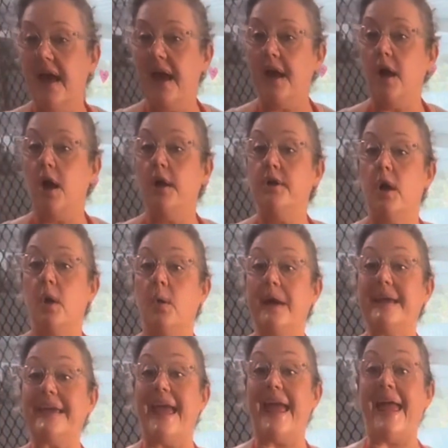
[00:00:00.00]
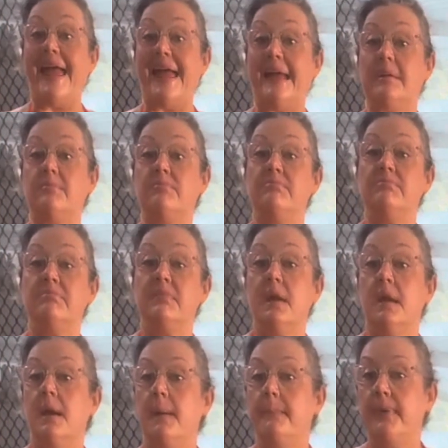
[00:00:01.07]
and I know I can.
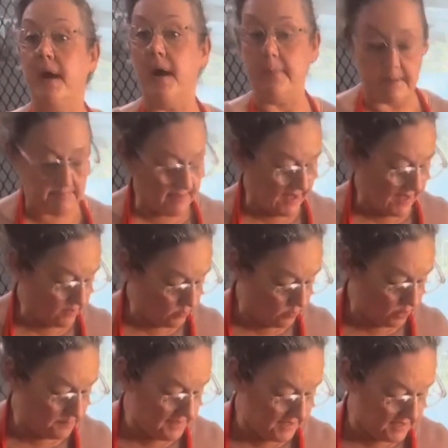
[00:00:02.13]
Piping bag would be